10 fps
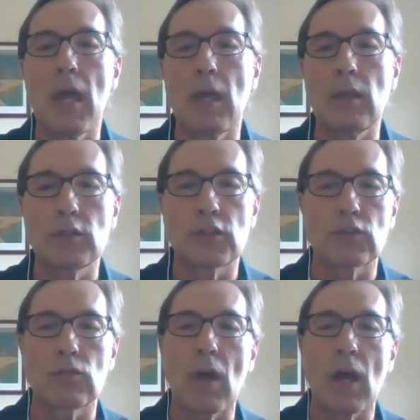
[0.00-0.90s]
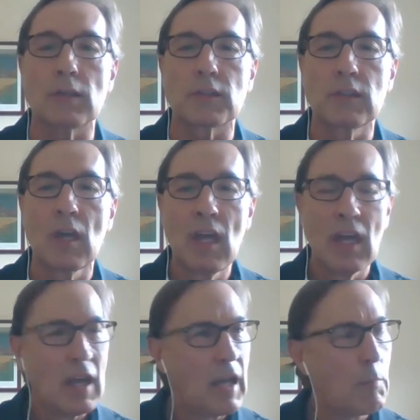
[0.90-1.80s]
to manage stress
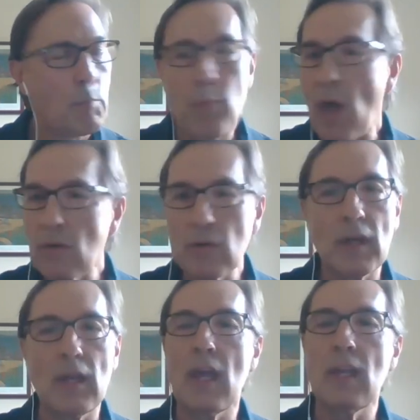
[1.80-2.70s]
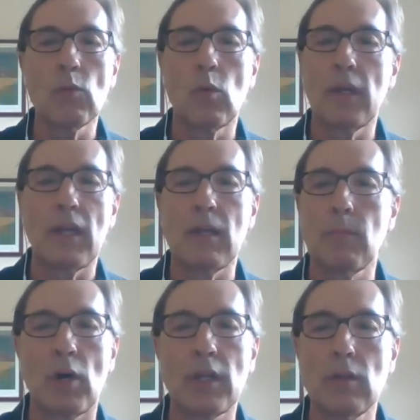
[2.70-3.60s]
better than
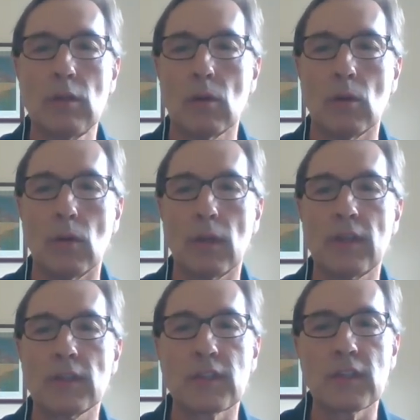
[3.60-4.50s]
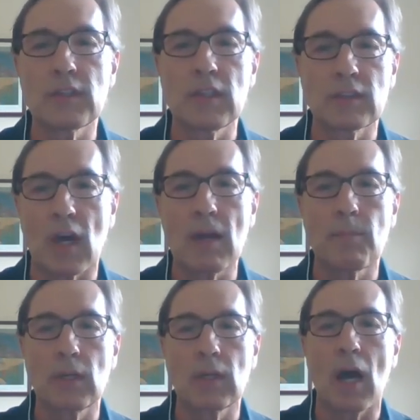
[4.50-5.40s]
anybody knew. This is the
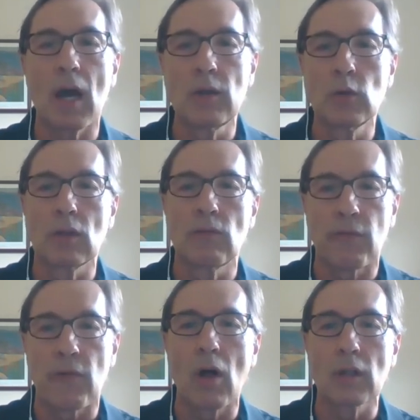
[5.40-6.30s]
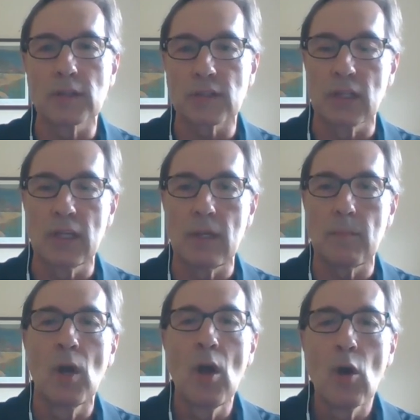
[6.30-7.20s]
type of guy who could fall
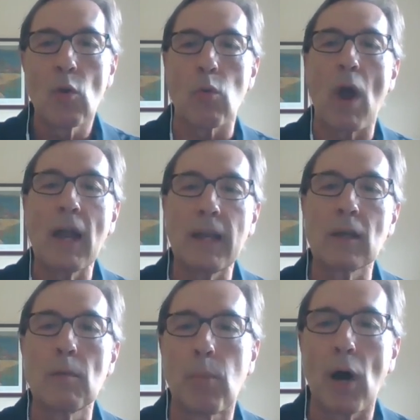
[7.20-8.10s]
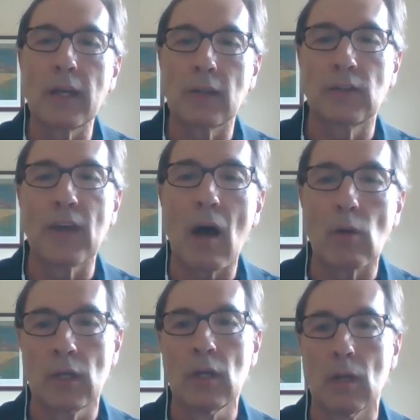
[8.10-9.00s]
asleep riding a bike
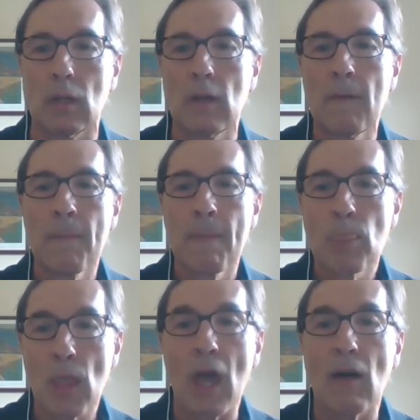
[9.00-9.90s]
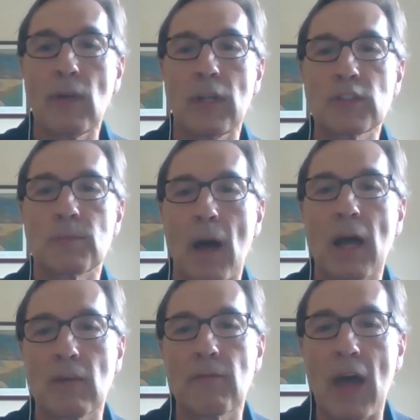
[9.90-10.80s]
downhill,
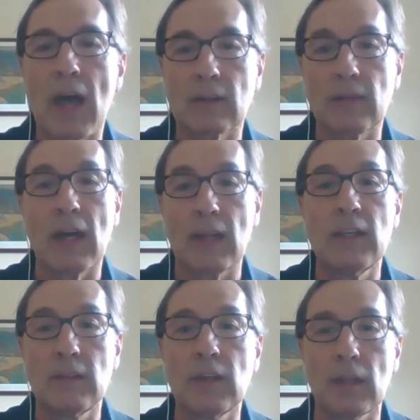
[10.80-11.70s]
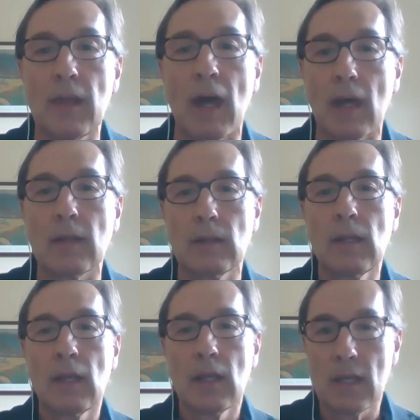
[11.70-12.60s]
evidenced by the fact that he did
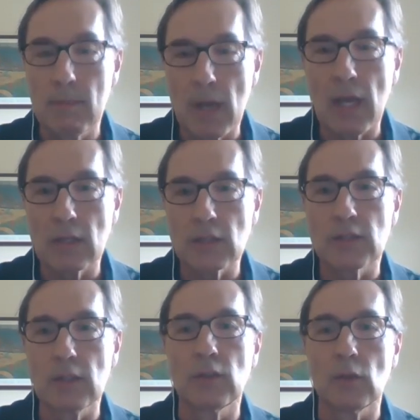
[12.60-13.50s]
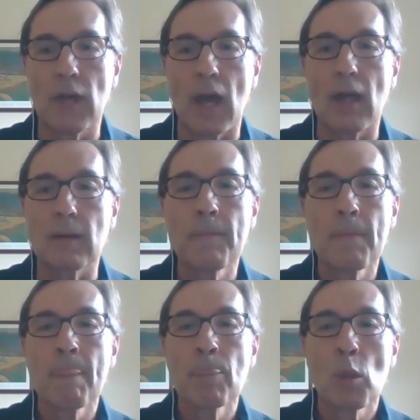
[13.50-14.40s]
that. He managed to do
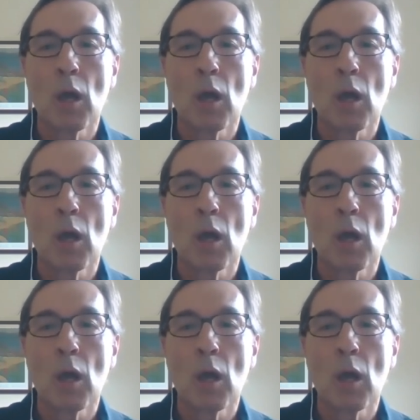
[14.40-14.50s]
that.